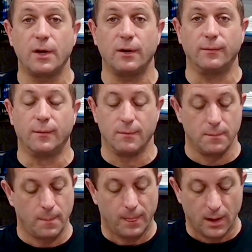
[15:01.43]
good.
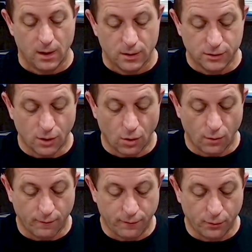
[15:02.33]

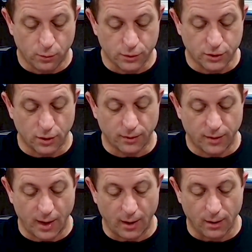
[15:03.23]
So food was good
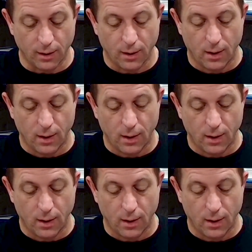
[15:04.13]
there.